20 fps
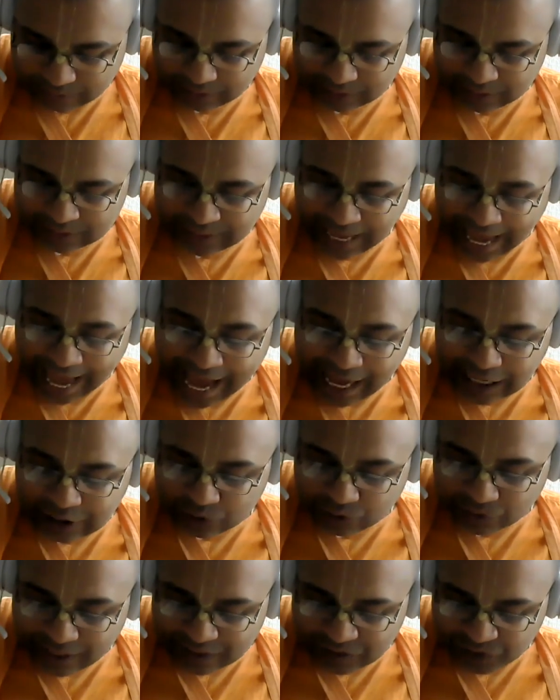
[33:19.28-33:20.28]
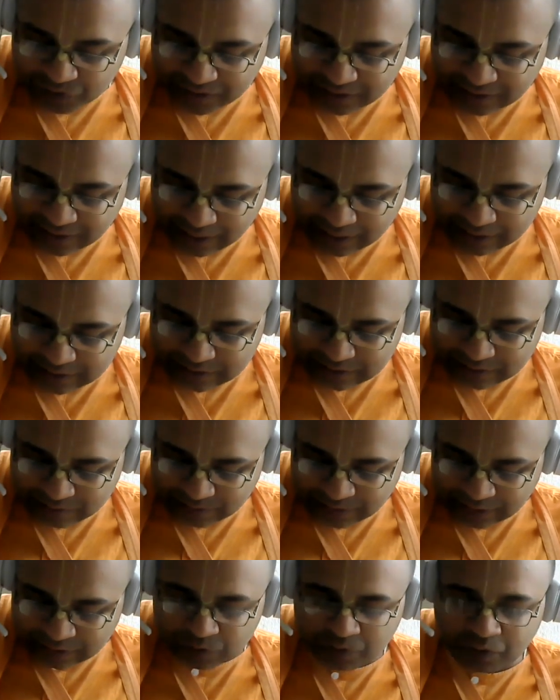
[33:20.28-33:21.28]
is as good as Vedas
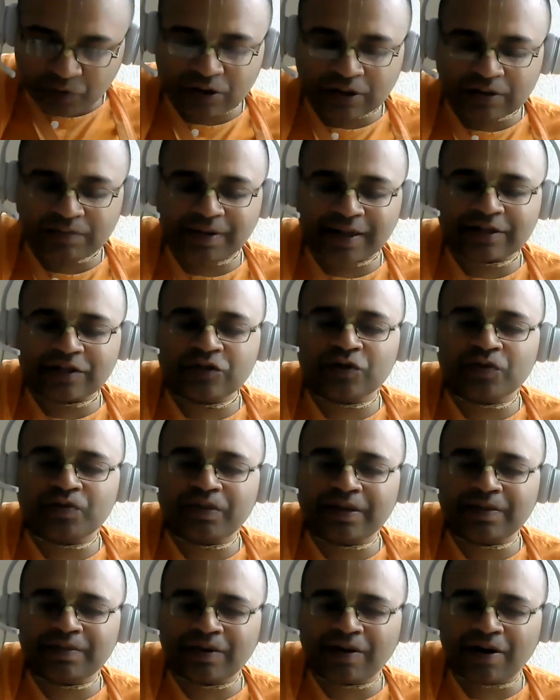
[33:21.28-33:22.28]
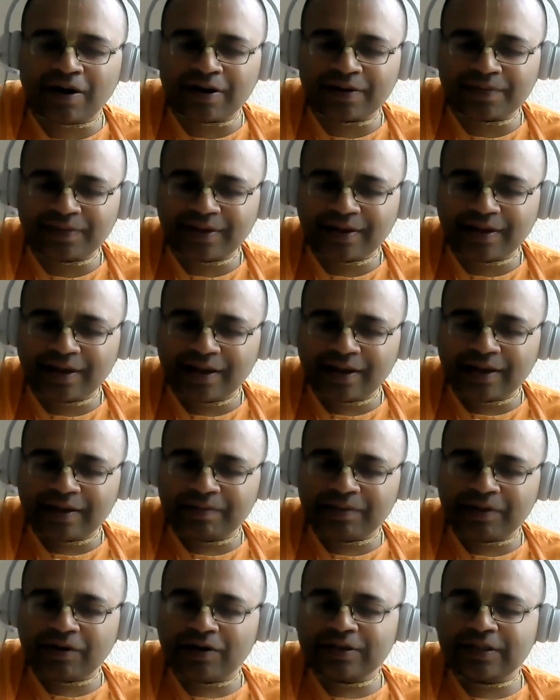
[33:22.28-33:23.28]
being spoken by the Supreme Lord.
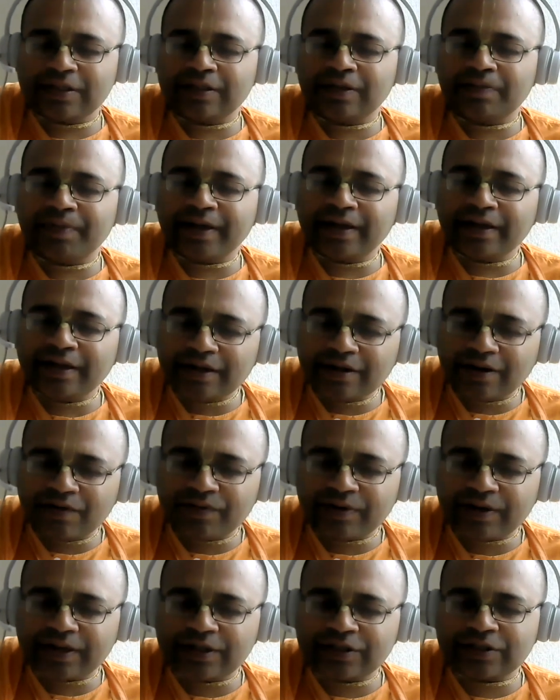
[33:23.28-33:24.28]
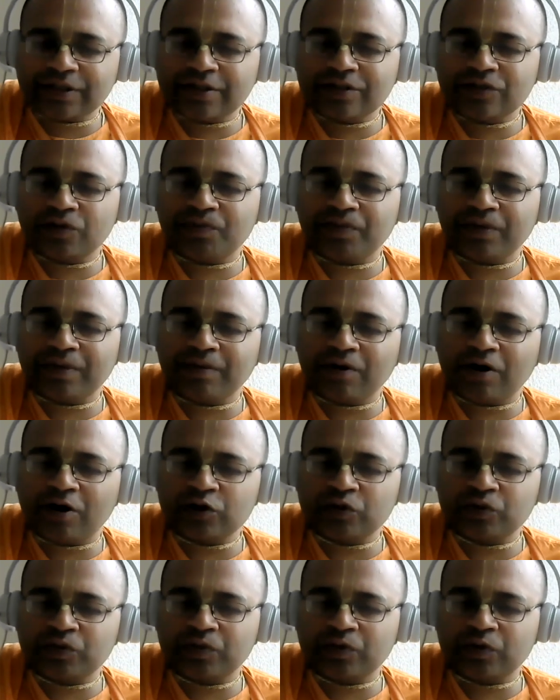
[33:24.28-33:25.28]
Because in the beginning of creation, Supreme
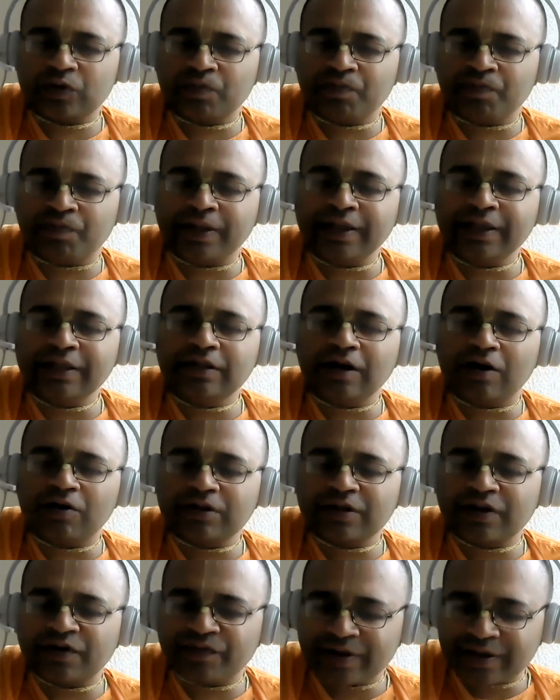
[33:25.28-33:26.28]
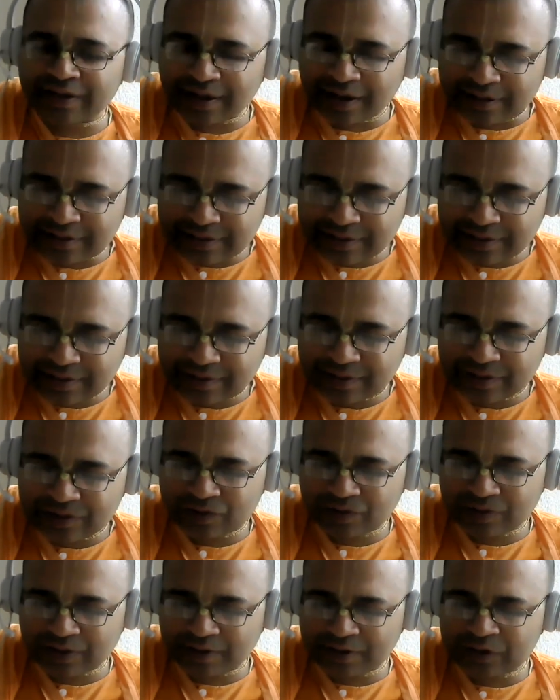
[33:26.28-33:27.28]
Lord breathed out the Vedas.
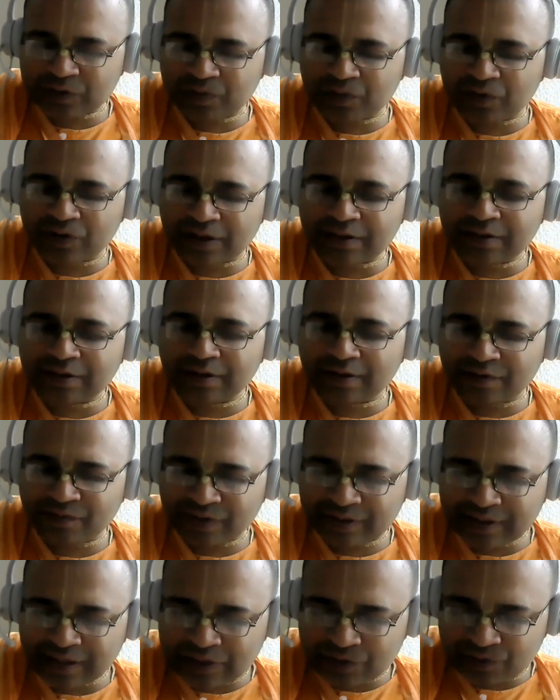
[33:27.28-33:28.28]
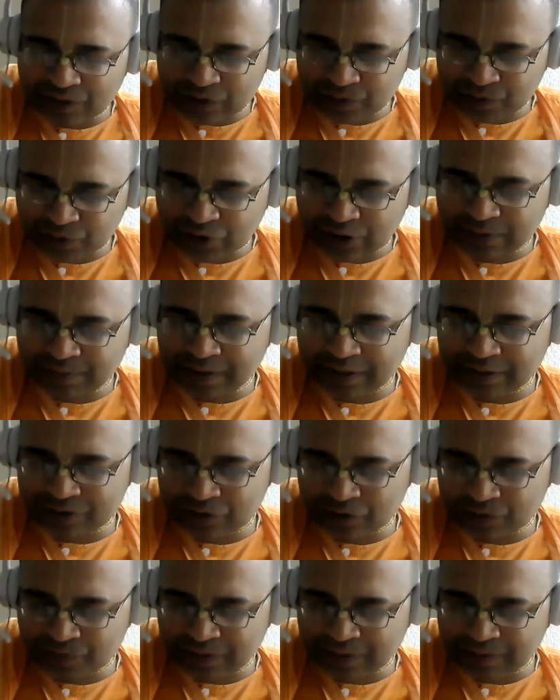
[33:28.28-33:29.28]
So they are spoken. Vedas were spoken by the
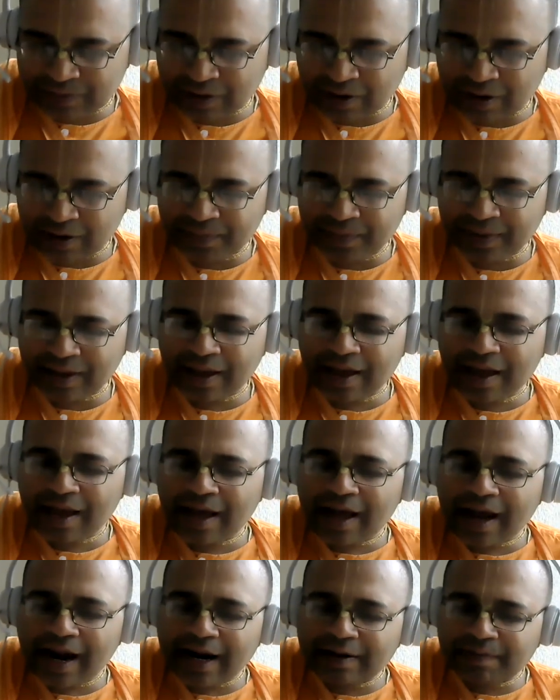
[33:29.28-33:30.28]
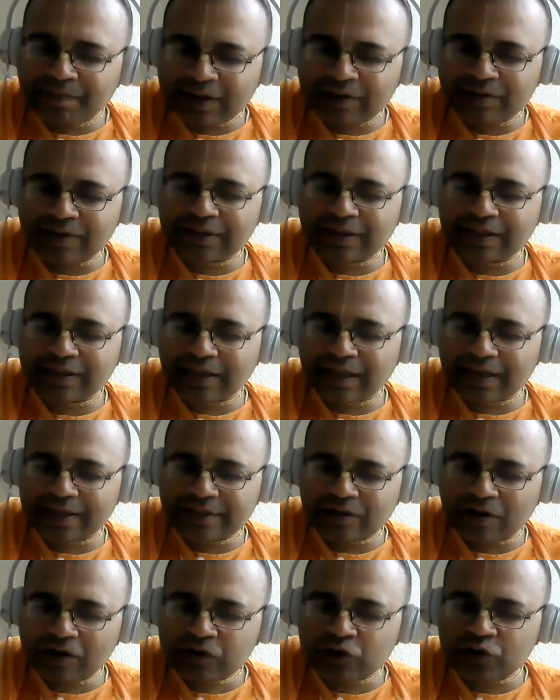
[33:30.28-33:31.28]
Supreme Lord. And Bhagavad Gita
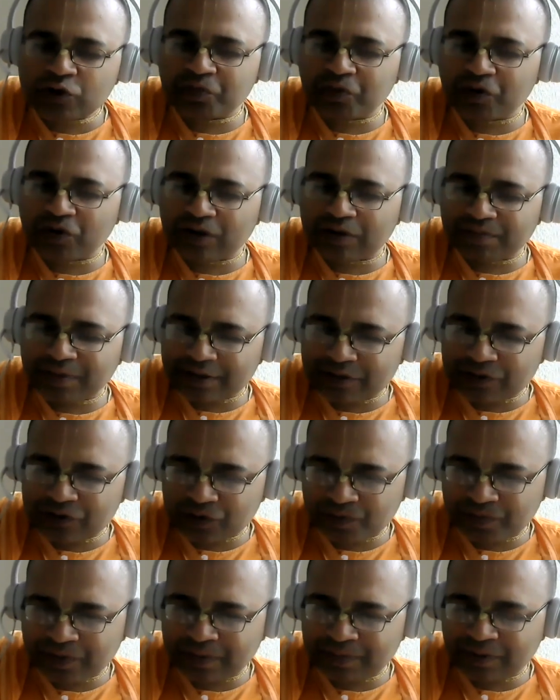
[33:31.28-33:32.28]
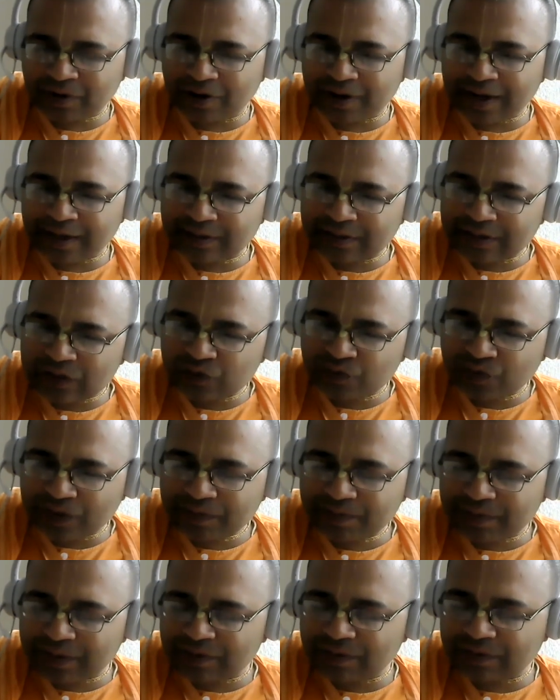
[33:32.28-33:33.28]
is also spoken by the Supreme Lord. And this
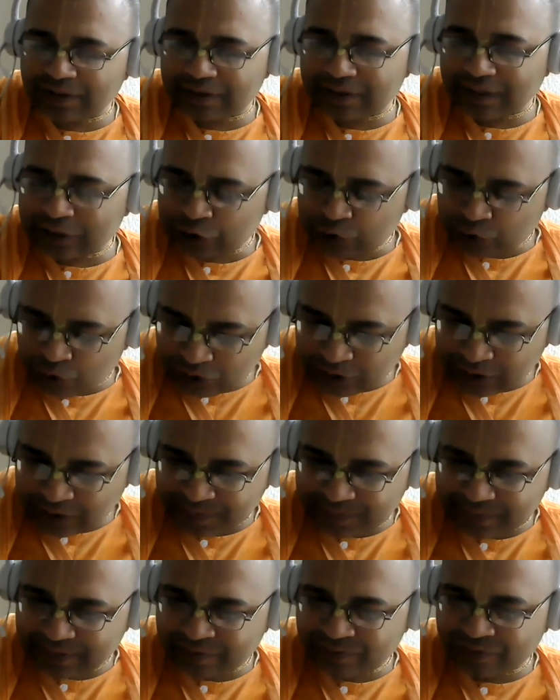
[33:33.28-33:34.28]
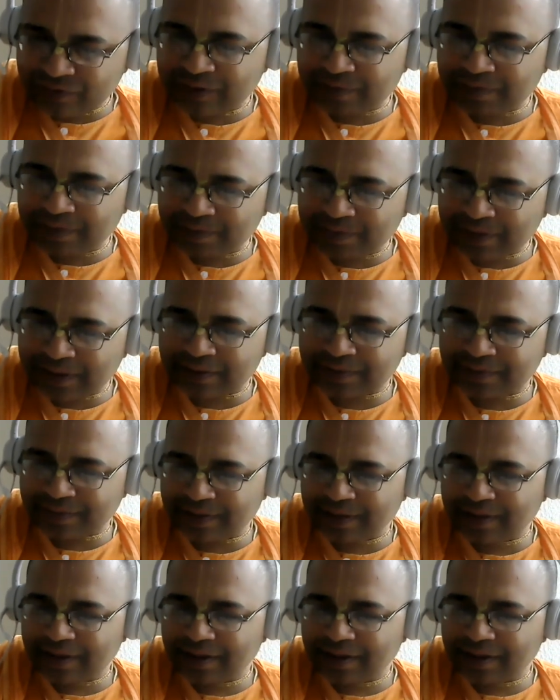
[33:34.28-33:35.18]
way, Bhagavad Gita is Shruti. If you remember, you